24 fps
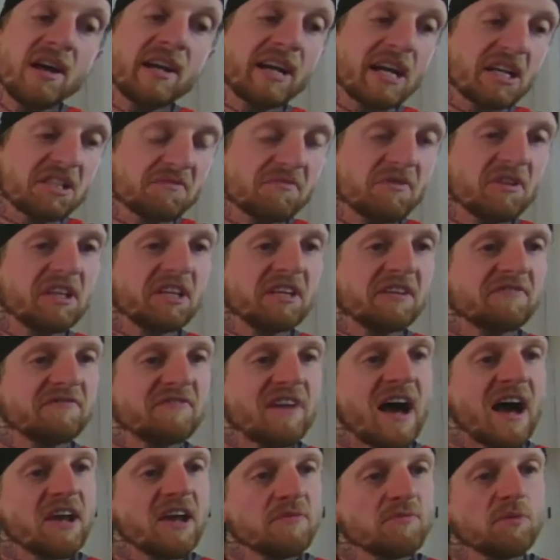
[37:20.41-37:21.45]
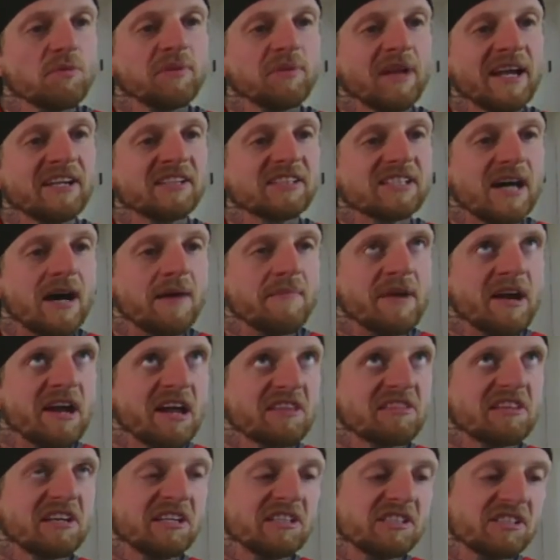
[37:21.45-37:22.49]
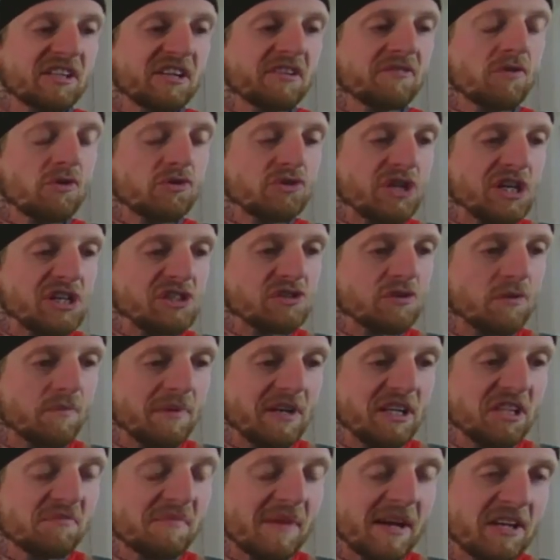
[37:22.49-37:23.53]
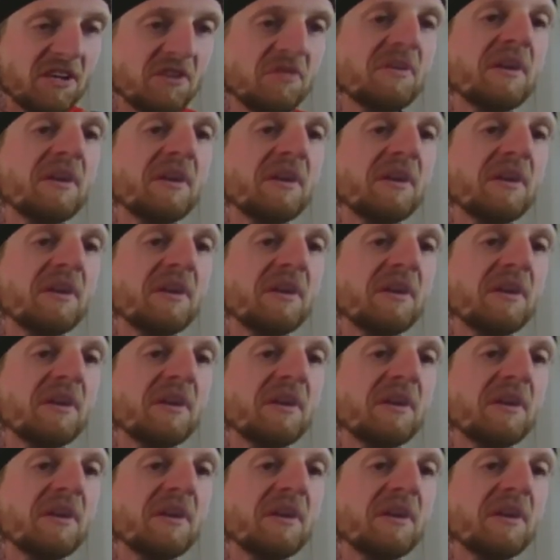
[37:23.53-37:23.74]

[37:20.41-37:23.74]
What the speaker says: Got some really good, valuable playing time, man. I think he's a good rotational piece, man.